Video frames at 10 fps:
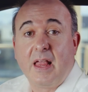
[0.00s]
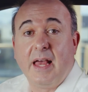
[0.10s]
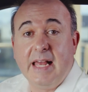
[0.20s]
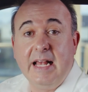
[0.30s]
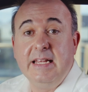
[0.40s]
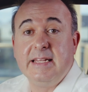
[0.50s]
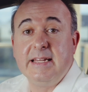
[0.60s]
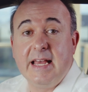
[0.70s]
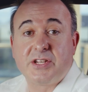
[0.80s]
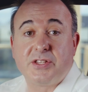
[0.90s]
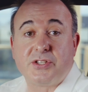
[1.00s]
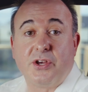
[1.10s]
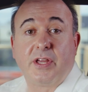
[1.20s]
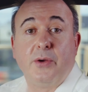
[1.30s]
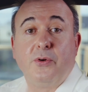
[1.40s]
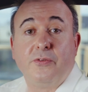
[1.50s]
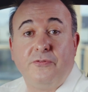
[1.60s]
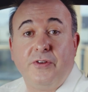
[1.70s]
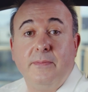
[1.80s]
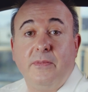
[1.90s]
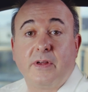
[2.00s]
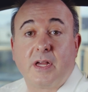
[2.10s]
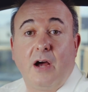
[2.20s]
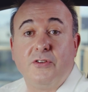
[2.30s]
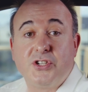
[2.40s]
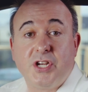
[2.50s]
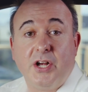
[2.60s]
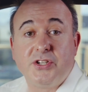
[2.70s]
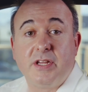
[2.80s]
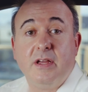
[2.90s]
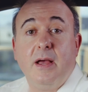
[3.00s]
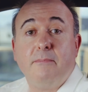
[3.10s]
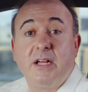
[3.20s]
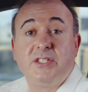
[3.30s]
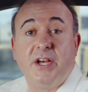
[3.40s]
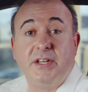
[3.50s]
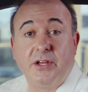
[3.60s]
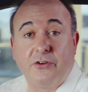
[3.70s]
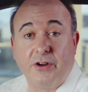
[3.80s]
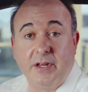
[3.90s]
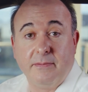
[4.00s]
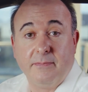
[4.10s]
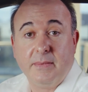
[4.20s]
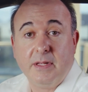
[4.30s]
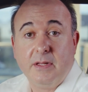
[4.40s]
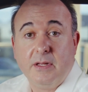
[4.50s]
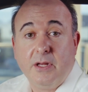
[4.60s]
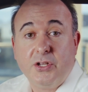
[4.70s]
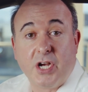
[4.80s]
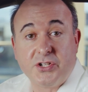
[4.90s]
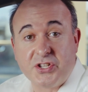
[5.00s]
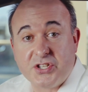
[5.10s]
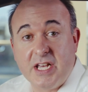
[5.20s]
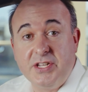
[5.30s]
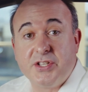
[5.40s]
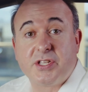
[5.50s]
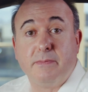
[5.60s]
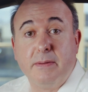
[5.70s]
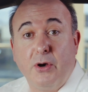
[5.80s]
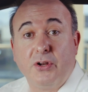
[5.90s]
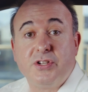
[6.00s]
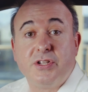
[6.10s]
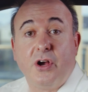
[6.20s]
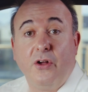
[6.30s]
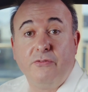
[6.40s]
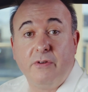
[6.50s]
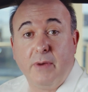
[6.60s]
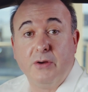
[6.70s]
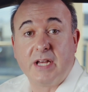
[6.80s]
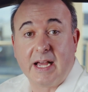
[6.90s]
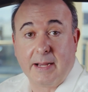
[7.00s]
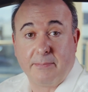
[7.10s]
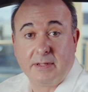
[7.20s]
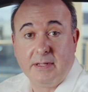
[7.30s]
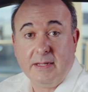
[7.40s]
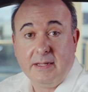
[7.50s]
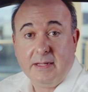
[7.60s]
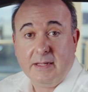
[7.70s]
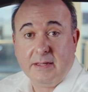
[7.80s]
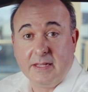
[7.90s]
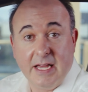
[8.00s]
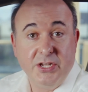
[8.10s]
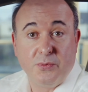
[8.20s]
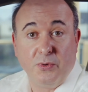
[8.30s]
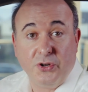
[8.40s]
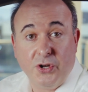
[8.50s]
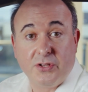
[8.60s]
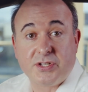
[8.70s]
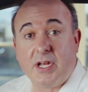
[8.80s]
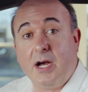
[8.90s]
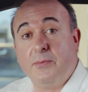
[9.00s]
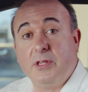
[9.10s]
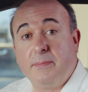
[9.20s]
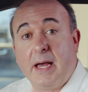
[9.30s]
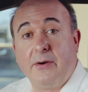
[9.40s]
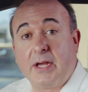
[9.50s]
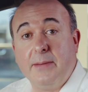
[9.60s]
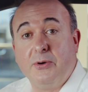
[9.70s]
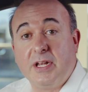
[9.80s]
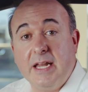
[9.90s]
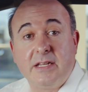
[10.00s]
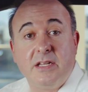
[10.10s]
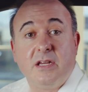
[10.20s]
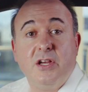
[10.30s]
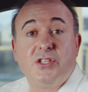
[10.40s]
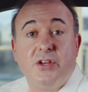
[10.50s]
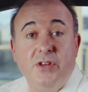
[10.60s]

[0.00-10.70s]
An LED next to the socket will confirm that the car is charging by turning green. Charging status can be monitored on the remote app. The engine will not start with the power cable connected, so